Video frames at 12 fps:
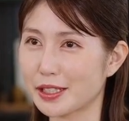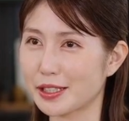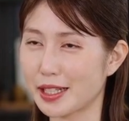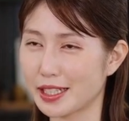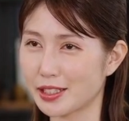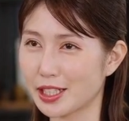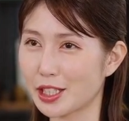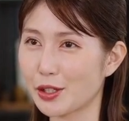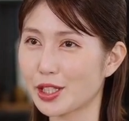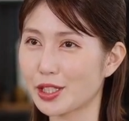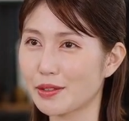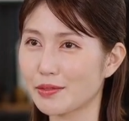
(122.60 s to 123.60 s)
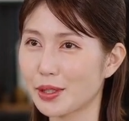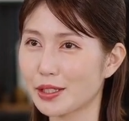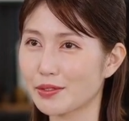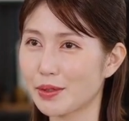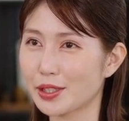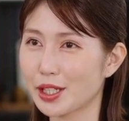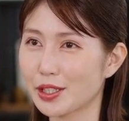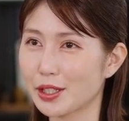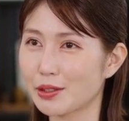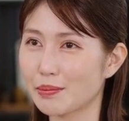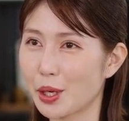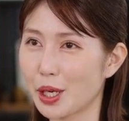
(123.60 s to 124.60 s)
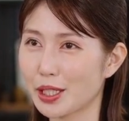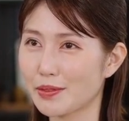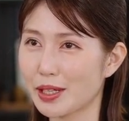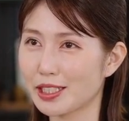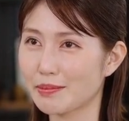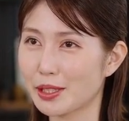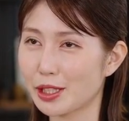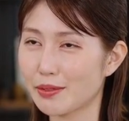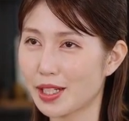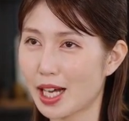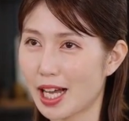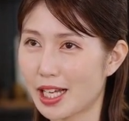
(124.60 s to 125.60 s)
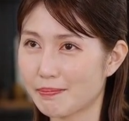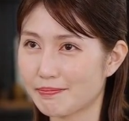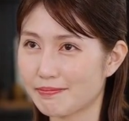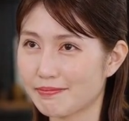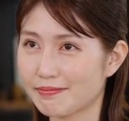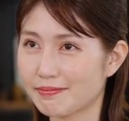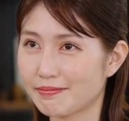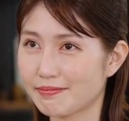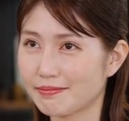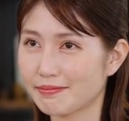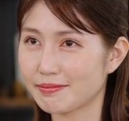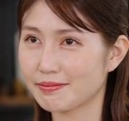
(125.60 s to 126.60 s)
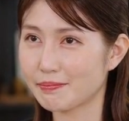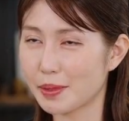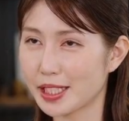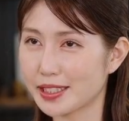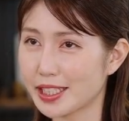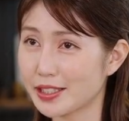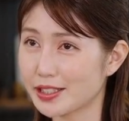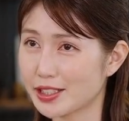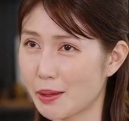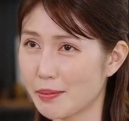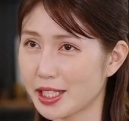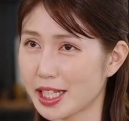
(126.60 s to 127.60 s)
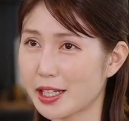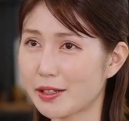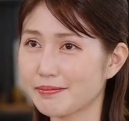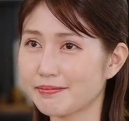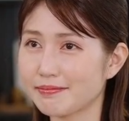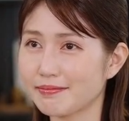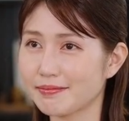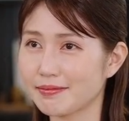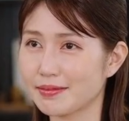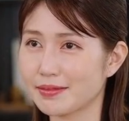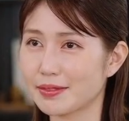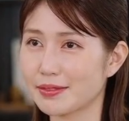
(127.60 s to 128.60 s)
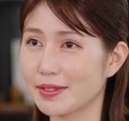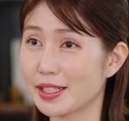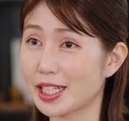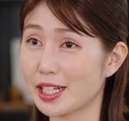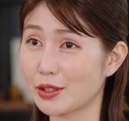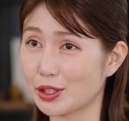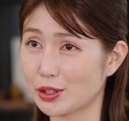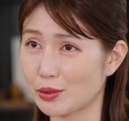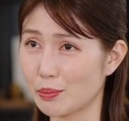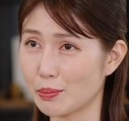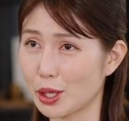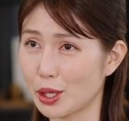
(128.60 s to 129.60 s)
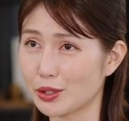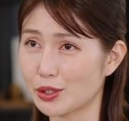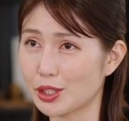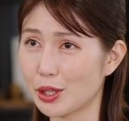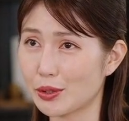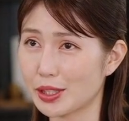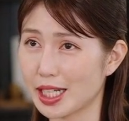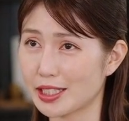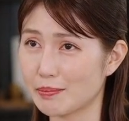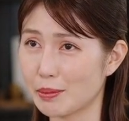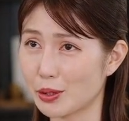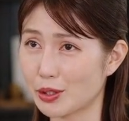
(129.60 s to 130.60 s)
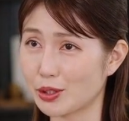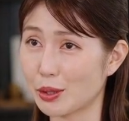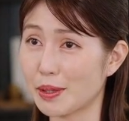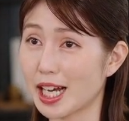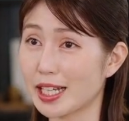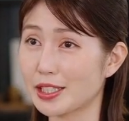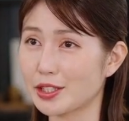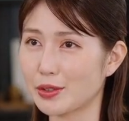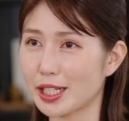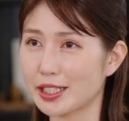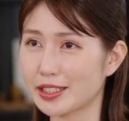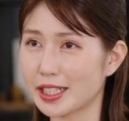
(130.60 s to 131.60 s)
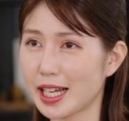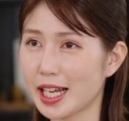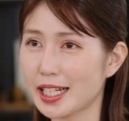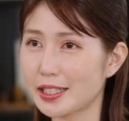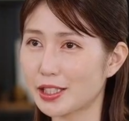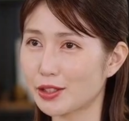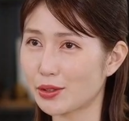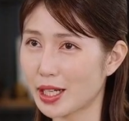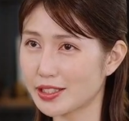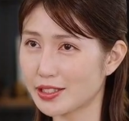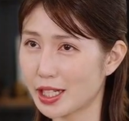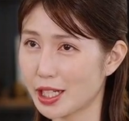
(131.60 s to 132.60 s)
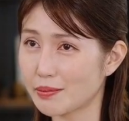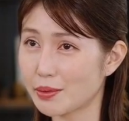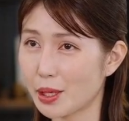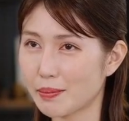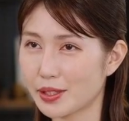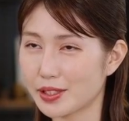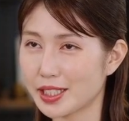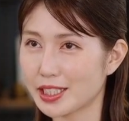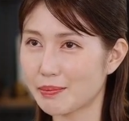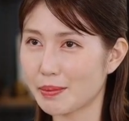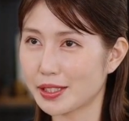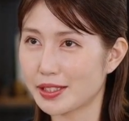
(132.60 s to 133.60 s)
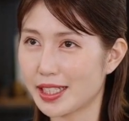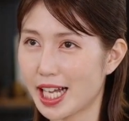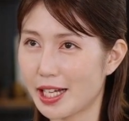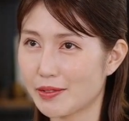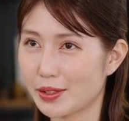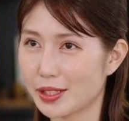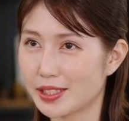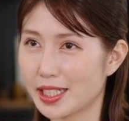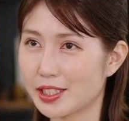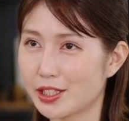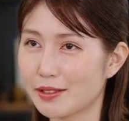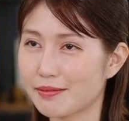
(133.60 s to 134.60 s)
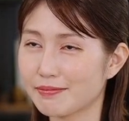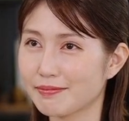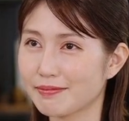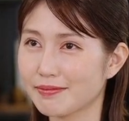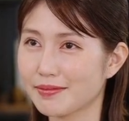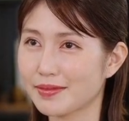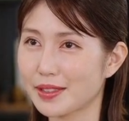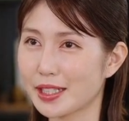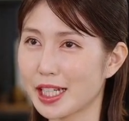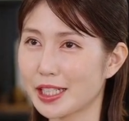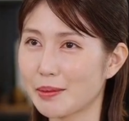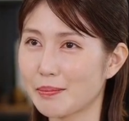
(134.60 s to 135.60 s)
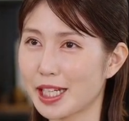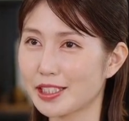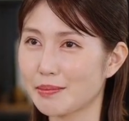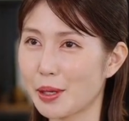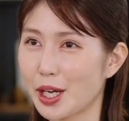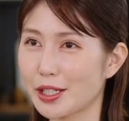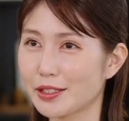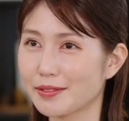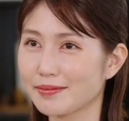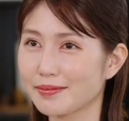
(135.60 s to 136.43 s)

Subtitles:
That's a huge difference for such a small investment of time. But it didn't stop there. The Tetris group also showed less post-traumatic stress and distress for up to 6 months after the session. And the best part?